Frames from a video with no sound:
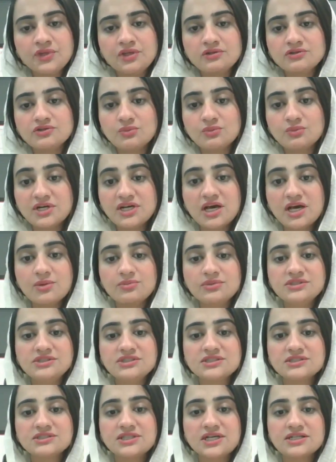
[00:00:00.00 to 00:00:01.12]
So what
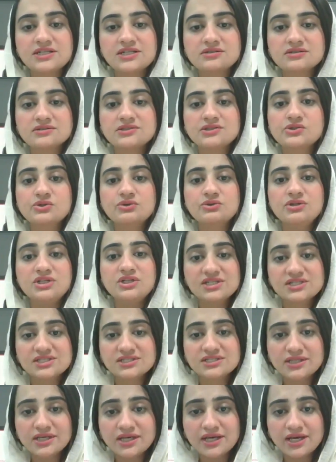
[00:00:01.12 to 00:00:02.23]
happens is that since you're
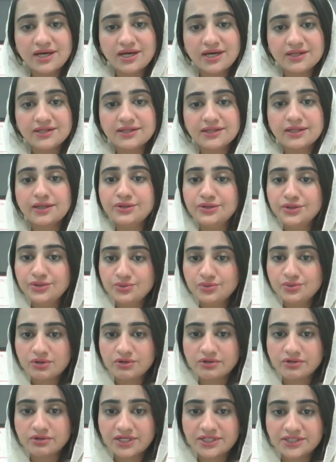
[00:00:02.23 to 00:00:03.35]
listening and then you
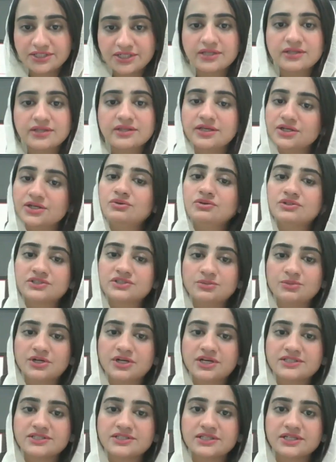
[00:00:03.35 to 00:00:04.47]
are writing, then you are
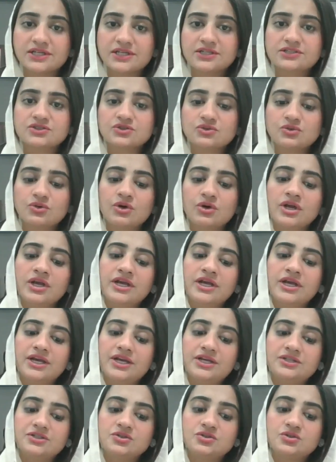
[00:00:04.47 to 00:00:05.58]
summarizing it. So
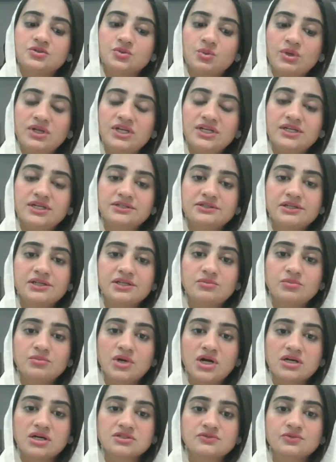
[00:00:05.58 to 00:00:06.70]
it will contain
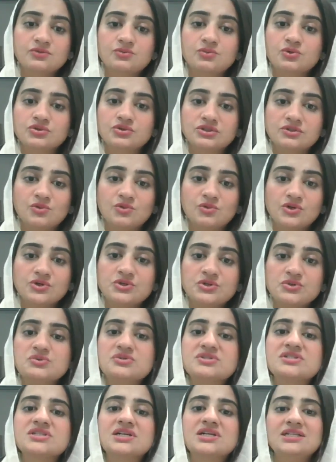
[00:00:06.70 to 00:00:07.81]
marks for both the
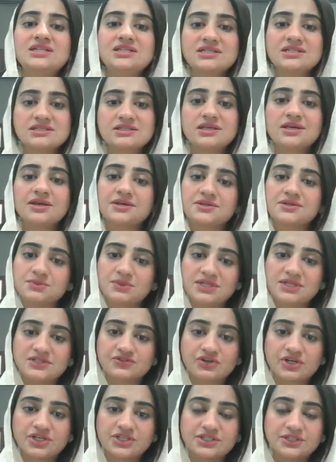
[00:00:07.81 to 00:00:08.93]
modules, listening as well
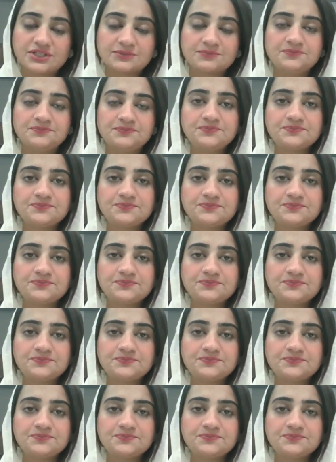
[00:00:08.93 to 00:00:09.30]
as writing.